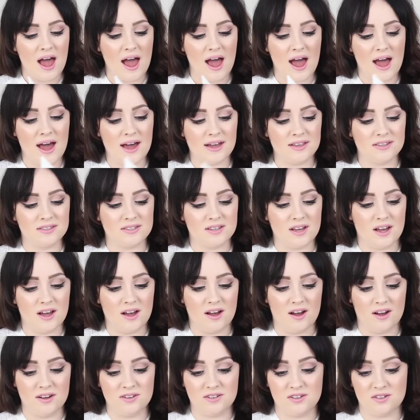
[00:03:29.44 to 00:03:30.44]
And
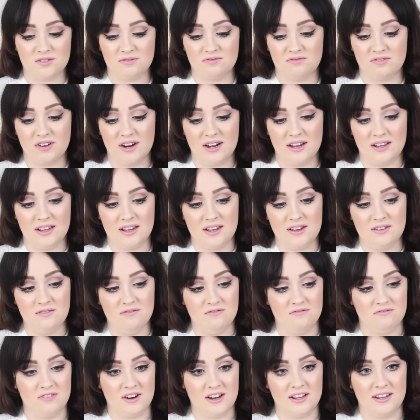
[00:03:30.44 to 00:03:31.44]
uh, I just really,
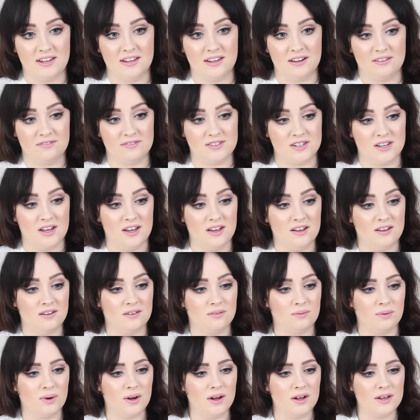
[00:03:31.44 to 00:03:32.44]
really loved it.
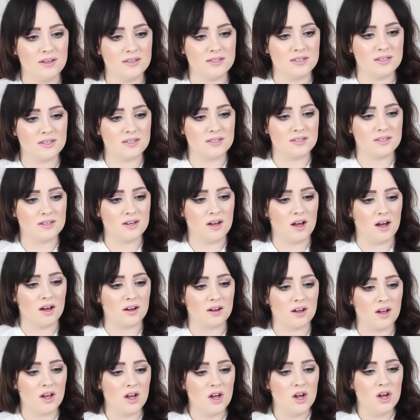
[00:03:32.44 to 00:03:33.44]
Why is it
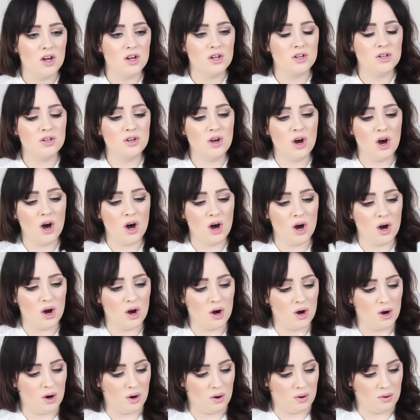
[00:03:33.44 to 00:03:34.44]
stuck?
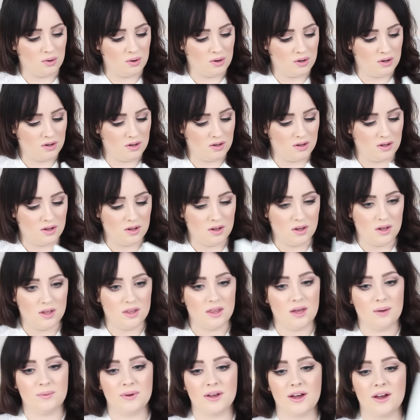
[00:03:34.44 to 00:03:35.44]
No.
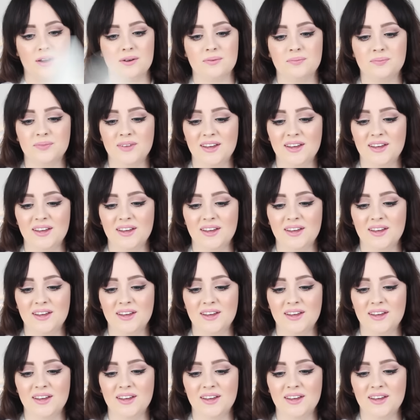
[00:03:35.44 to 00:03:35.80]
There we go.